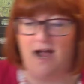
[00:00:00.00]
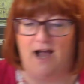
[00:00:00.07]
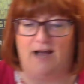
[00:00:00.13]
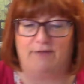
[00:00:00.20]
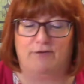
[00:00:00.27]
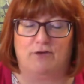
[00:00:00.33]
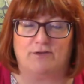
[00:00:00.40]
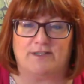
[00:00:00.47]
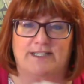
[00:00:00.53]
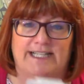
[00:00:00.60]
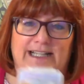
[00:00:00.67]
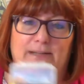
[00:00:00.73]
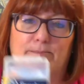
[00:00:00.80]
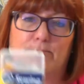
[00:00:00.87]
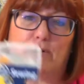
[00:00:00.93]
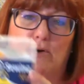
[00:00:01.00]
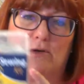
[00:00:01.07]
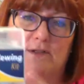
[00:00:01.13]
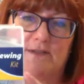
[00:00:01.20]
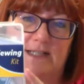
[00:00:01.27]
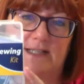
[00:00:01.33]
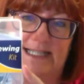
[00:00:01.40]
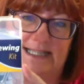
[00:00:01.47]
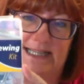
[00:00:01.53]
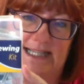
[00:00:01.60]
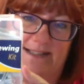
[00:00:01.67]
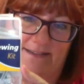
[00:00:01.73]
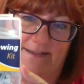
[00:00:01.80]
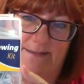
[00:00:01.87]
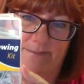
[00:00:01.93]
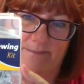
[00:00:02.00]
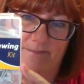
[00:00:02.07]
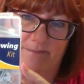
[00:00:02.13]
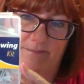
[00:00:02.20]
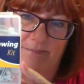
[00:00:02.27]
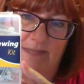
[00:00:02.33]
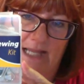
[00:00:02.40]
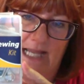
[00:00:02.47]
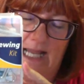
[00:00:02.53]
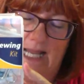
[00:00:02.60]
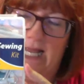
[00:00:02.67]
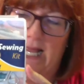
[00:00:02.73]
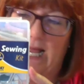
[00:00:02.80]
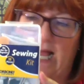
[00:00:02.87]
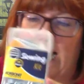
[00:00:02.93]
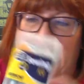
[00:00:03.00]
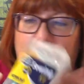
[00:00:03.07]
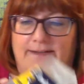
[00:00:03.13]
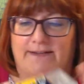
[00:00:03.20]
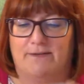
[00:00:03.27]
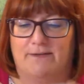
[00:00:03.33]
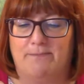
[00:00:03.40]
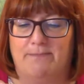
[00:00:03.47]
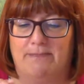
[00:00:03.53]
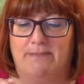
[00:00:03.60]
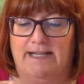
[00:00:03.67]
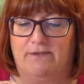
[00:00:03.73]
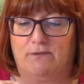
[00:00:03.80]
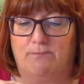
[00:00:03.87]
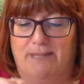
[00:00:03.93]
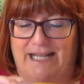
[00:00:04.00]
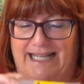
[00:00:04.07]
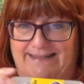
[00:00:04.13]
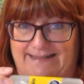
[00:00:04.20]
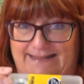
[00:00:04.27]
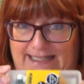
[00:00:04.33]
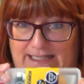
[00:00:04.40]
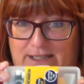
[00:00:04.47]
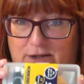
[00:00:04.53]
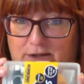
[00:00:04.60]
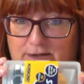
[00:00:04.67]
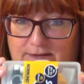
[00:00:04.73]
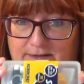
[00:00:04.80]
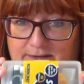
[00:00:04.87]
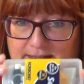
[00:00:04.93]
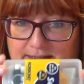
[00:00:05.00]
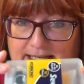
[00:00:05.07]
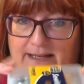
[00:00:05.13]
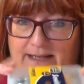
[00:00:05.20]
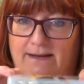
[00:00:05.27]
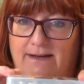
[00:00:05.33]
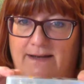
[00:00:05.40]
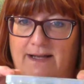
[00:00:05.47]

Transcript: I've got a little box like this, and it's plastic, you can see.